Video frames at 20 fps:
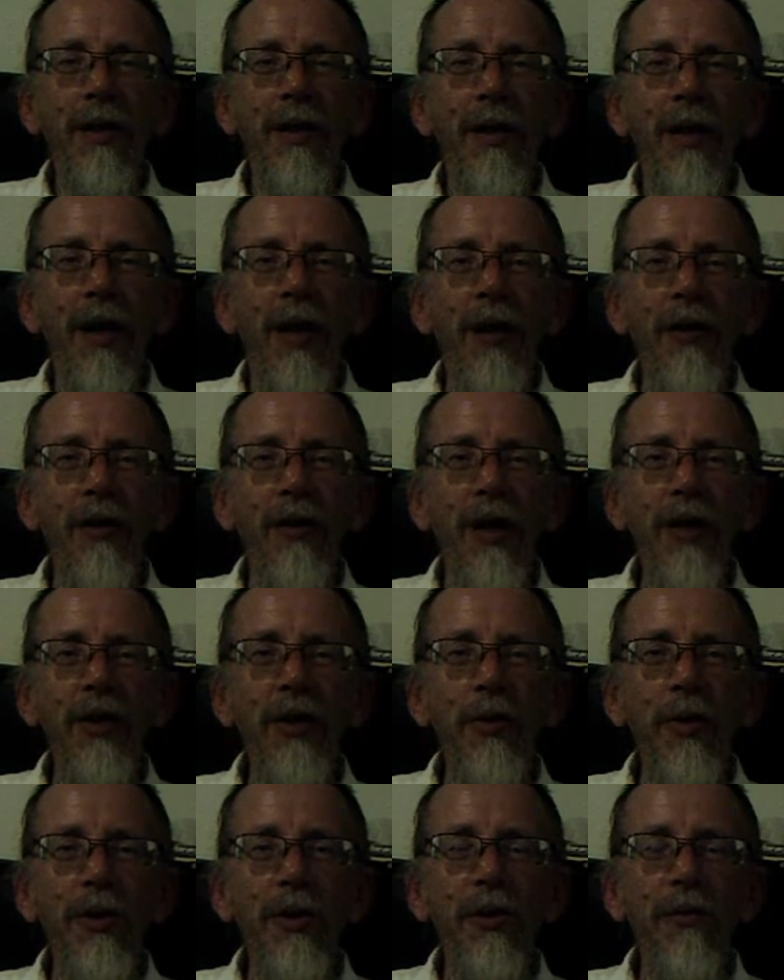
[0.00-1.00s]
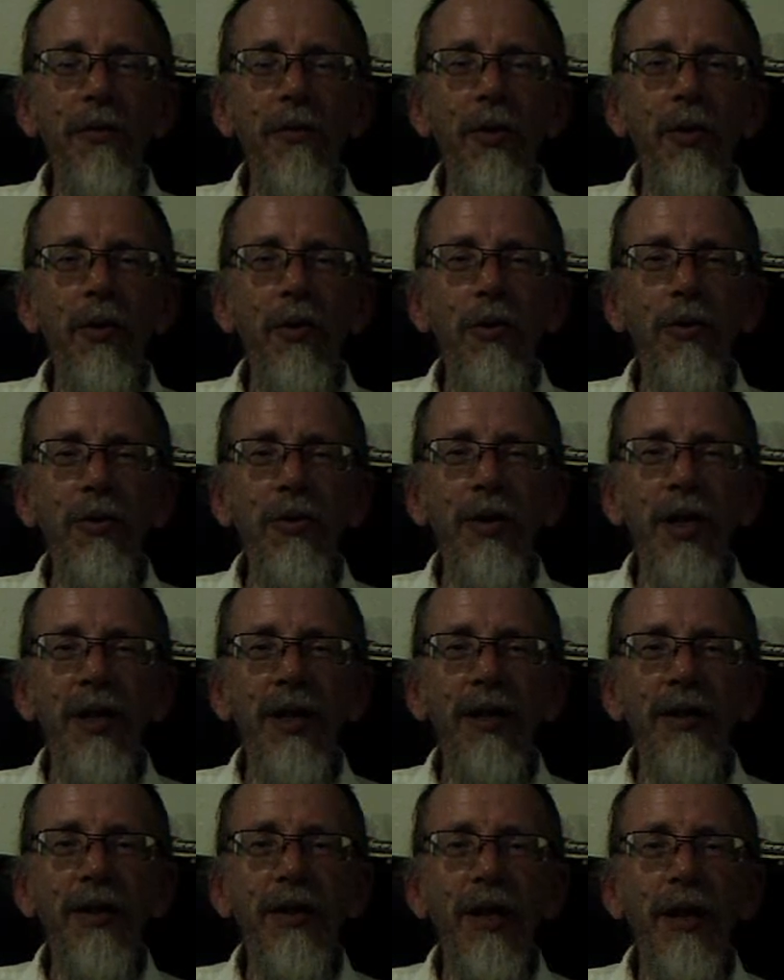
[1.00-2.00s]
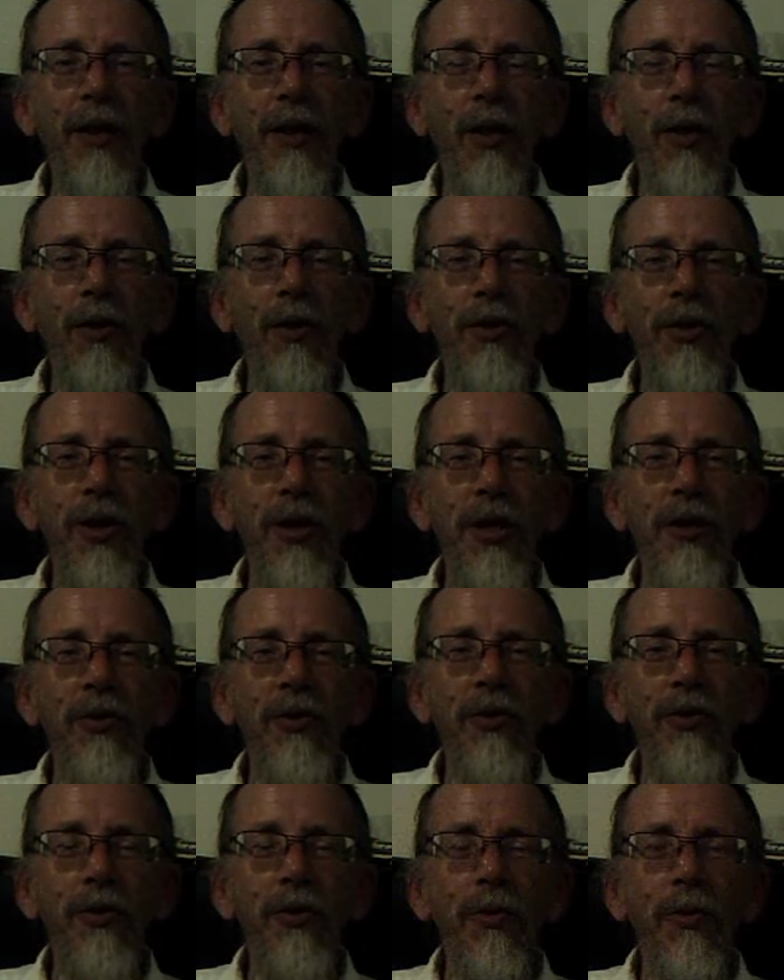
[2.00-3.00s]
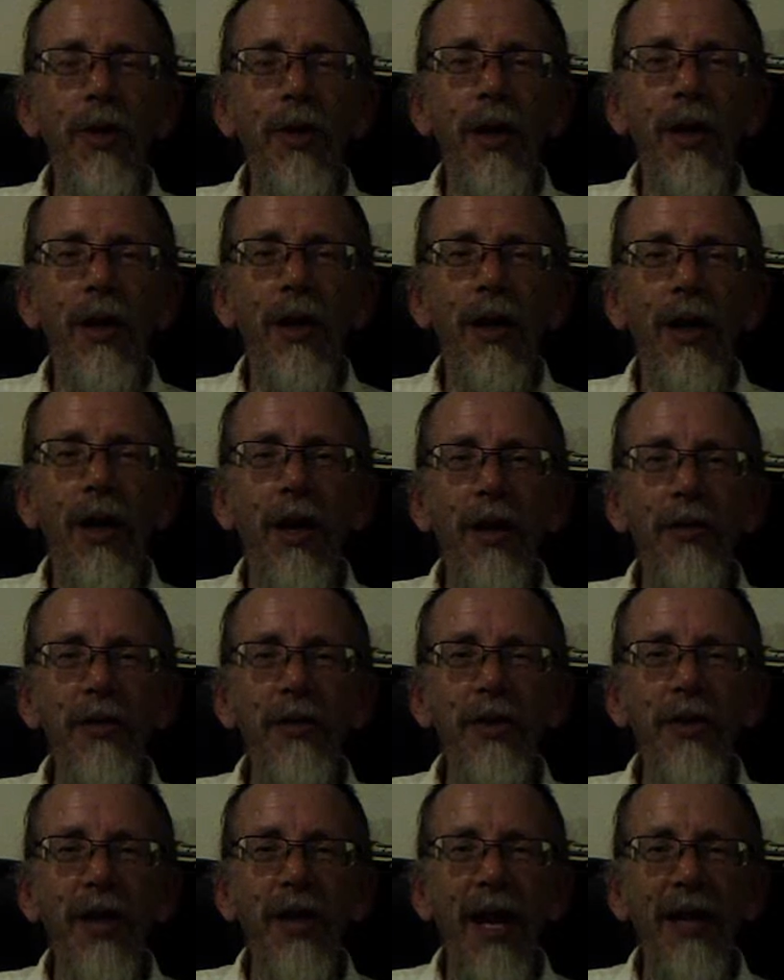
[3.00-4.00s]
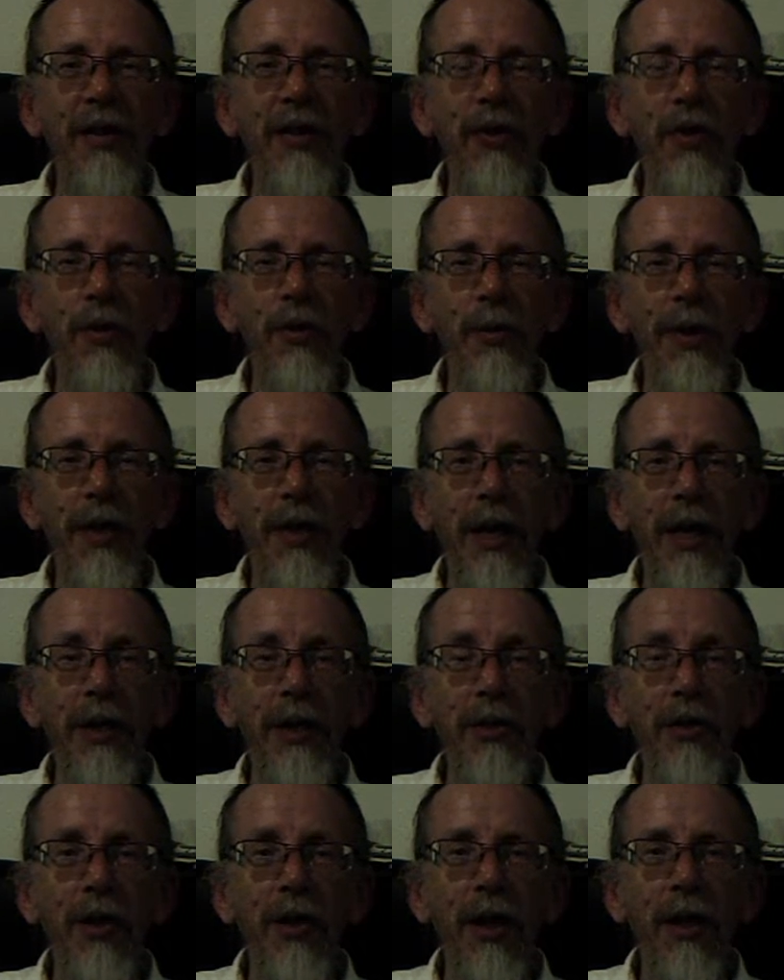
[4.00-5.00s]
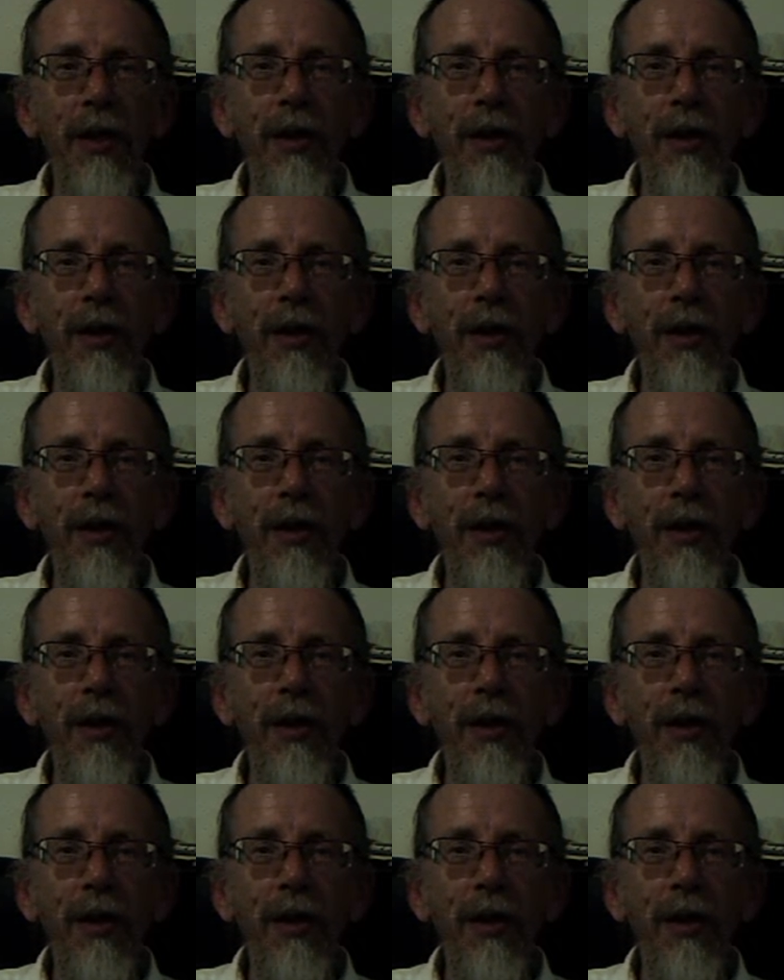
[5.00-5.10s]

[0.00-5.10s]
a graduate of a course in psychology to understand human nature,